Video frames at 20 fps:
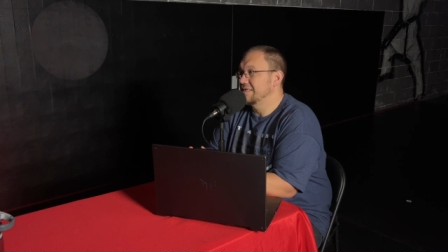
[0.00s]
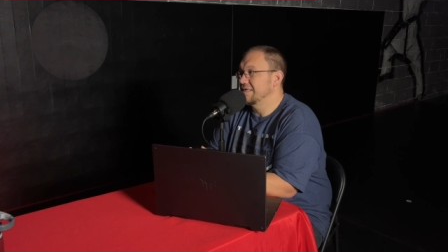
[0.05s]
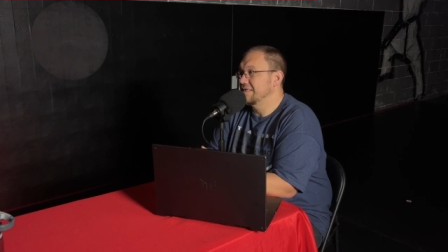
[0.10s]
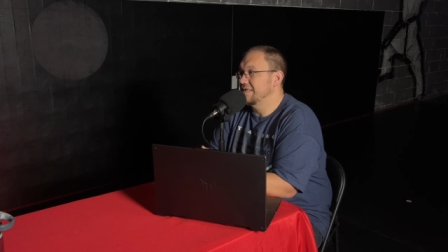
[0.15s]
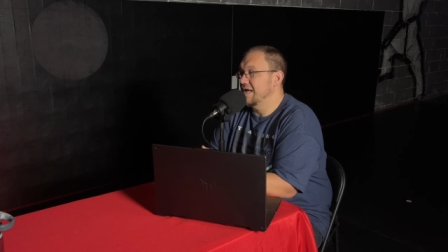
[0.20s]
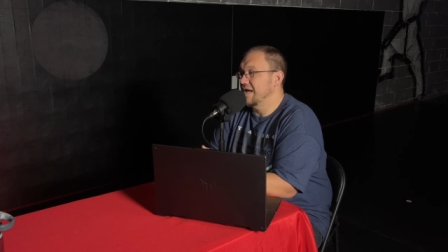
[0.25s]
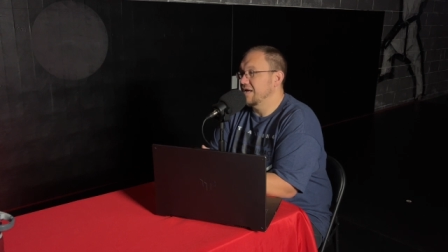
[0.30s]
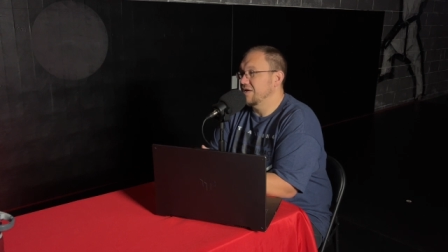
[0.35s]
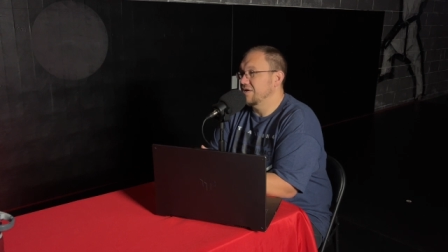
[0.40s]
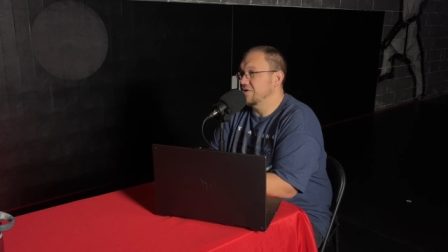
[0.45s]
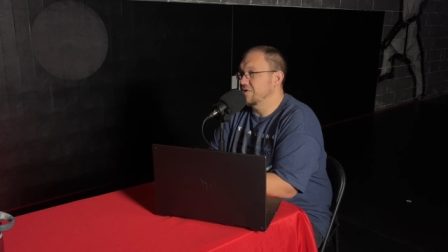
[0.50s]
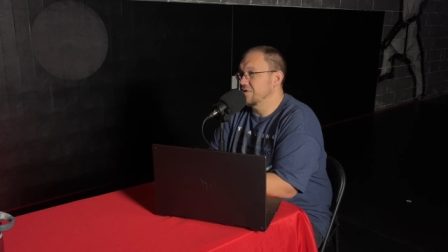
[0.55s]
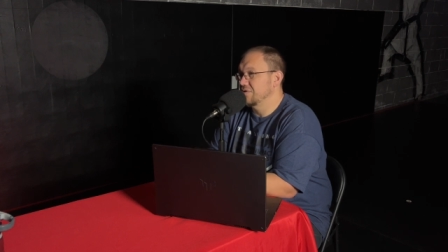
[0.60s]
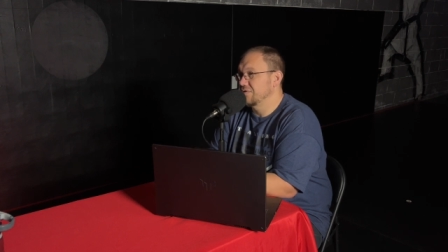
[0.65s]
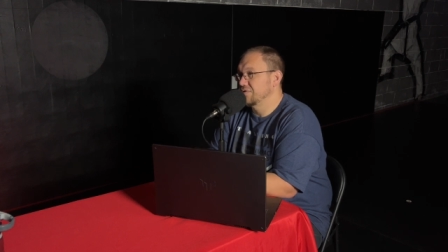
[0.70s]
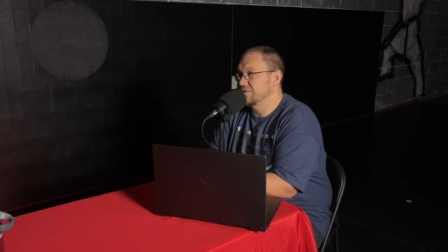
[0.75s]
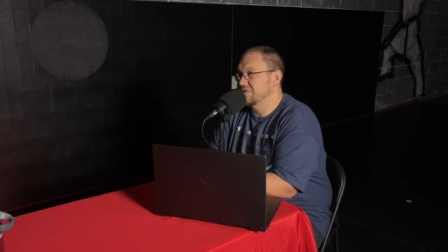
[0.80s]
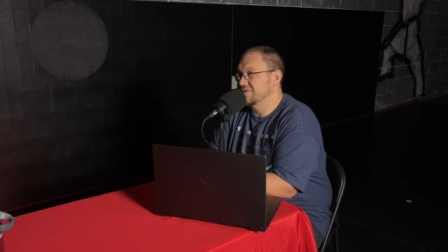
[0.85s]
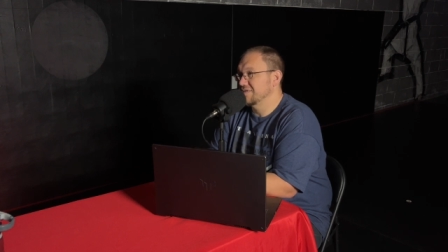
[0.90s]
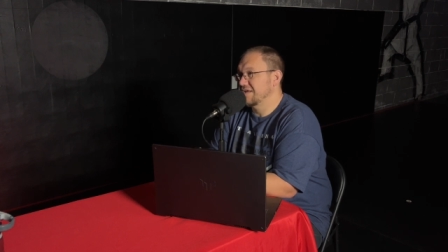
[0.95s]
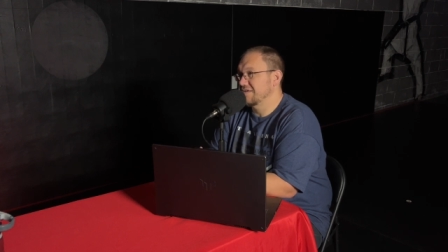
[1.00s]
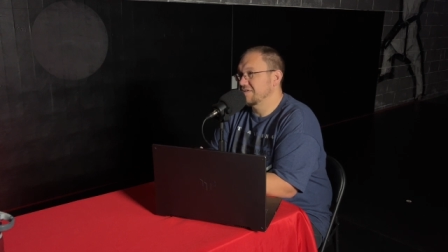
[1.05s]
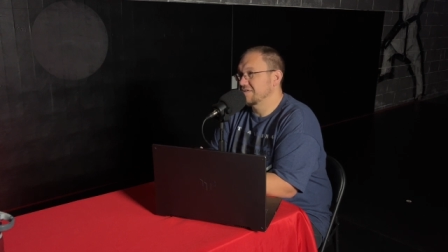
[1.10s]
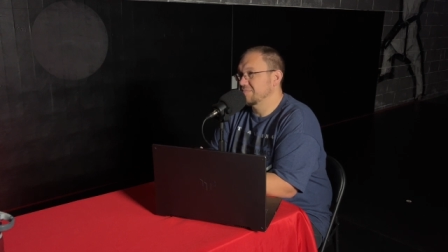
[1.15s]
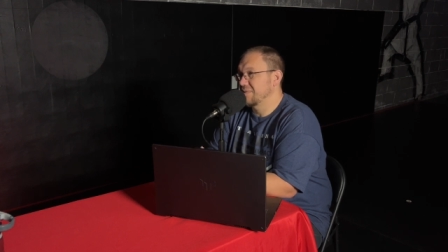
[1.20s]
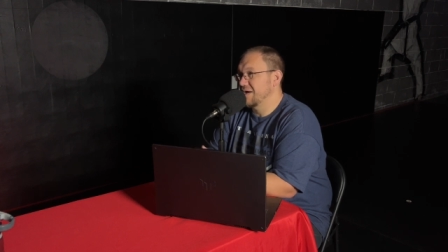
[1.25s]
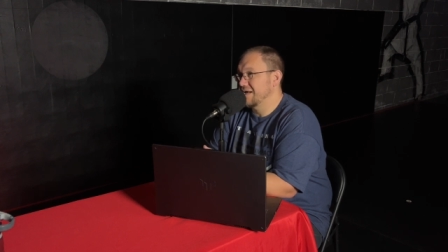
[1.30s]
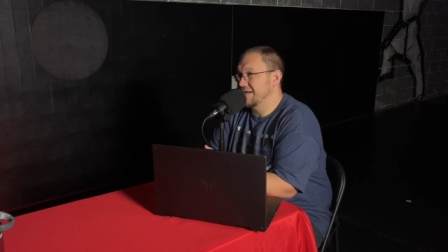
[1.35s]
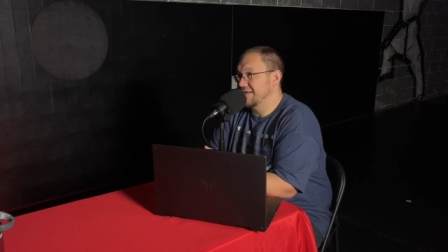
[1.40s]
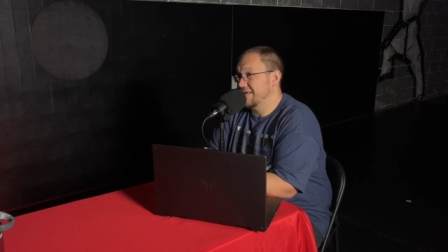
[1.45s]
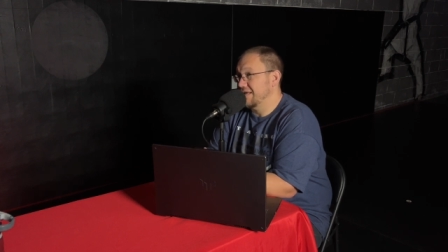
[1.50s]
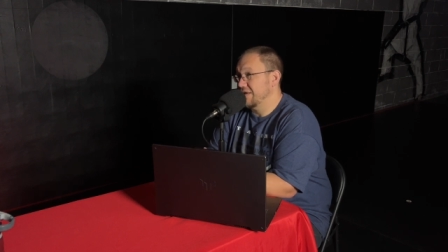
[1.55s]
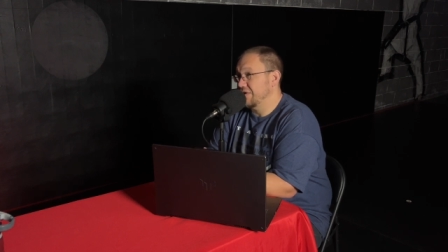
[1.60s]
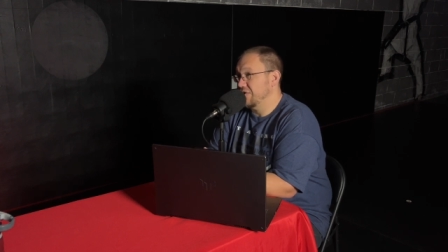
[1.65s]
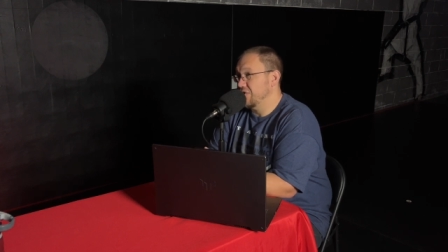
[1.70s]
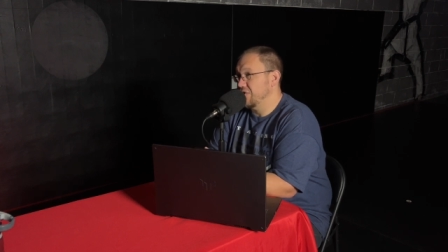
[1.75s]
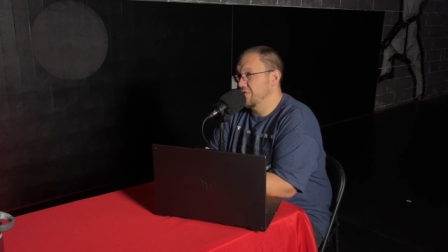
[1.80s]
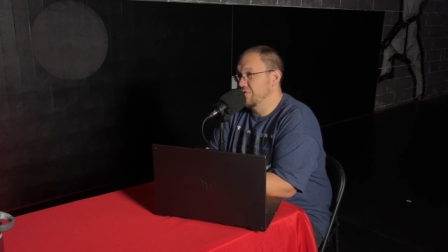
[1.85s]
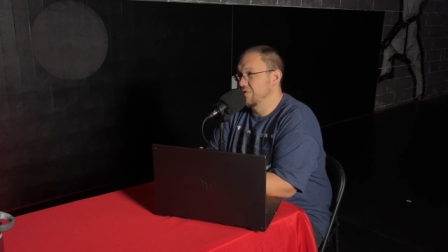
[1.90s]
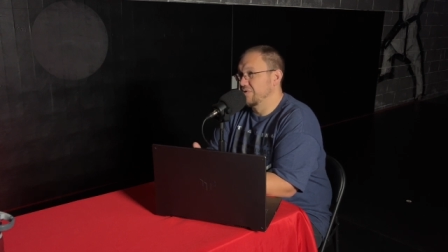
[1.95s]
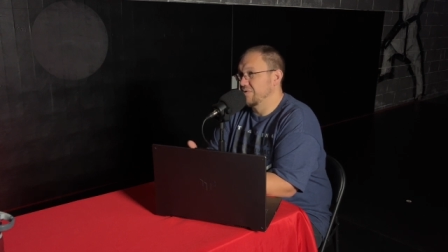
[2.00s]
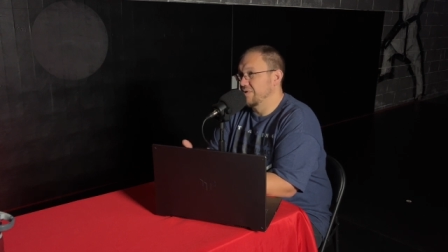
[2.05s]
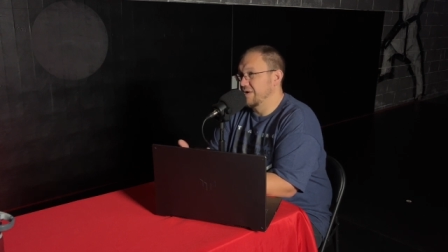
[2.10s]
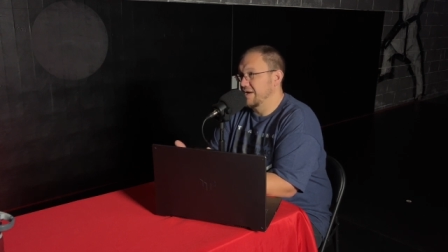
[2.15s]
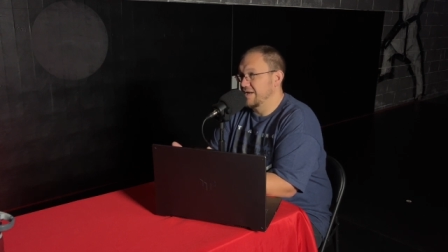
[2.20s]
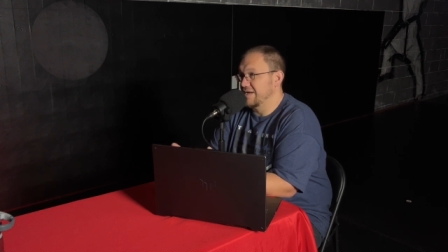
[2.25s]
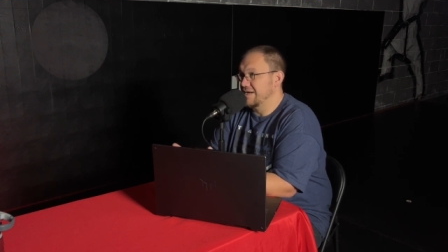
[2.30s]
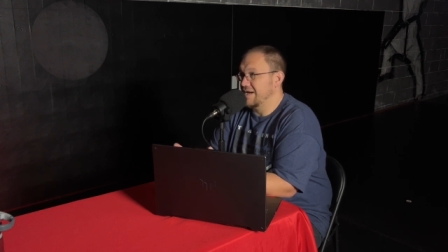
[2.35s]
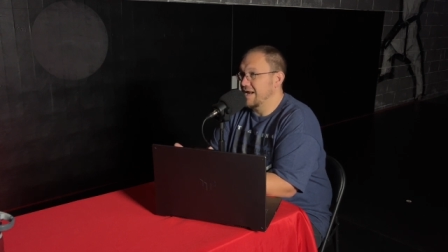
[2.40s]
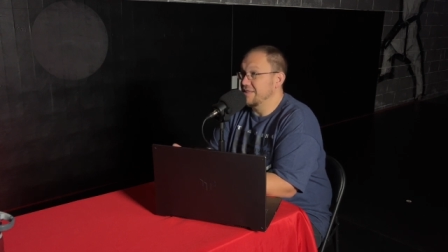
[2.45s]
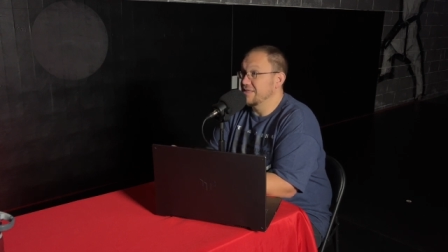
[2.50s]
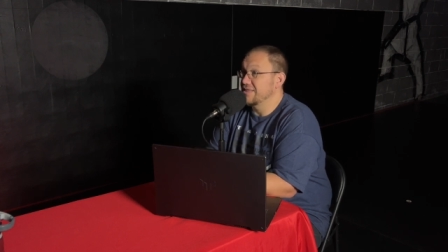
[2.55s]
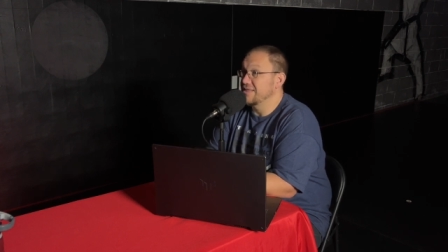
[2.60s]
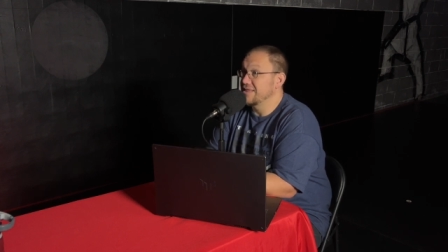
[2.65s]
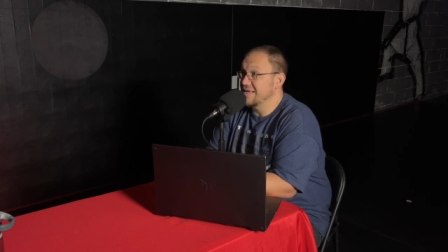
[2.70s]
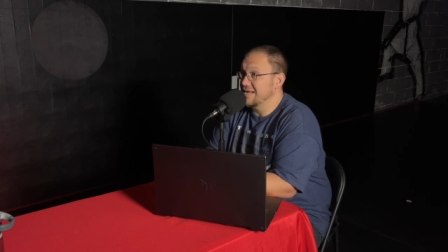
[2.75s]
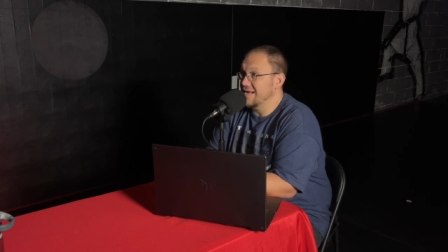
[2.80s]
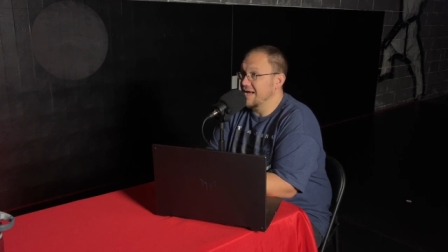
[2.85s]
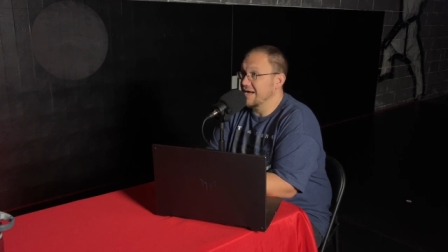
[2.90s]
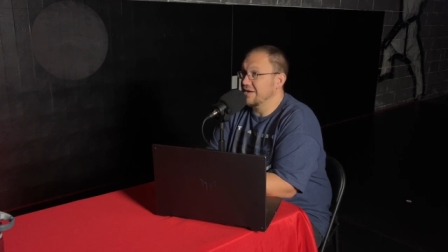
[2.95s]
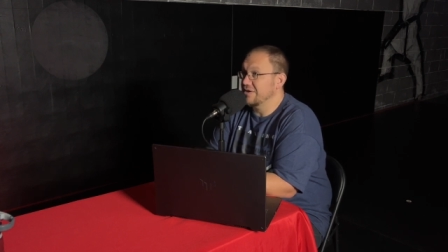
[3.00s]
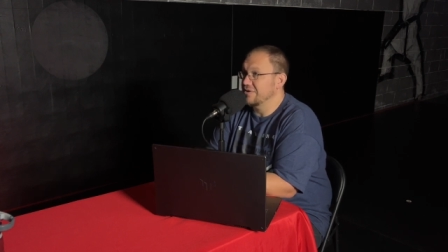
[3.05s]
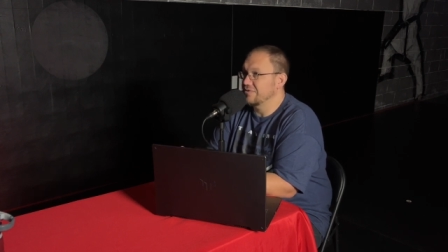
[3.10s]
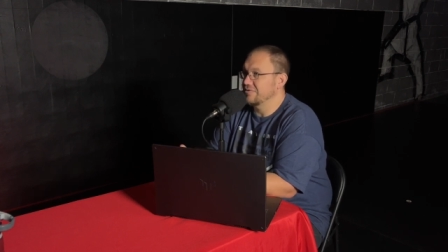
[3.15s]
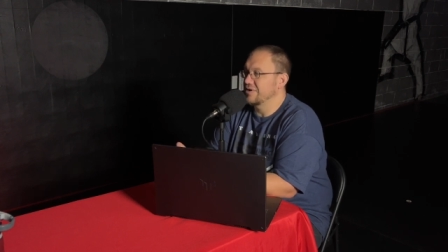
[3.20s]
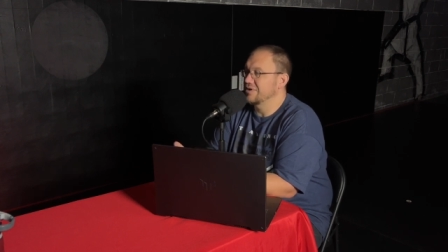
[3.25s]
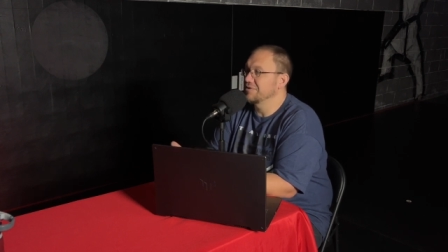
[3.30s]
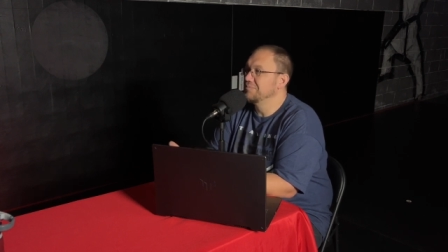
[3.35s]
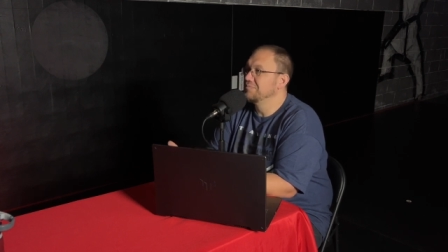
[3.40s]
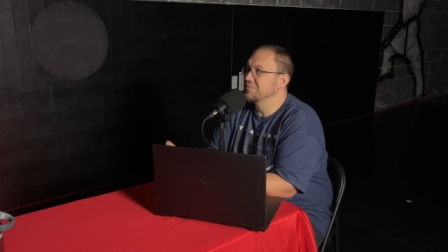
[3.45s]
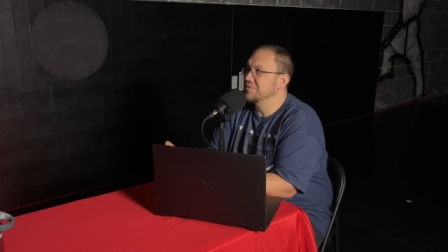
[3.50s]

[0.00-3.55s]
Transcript: get you to a safe spot and get you to run and then I can run.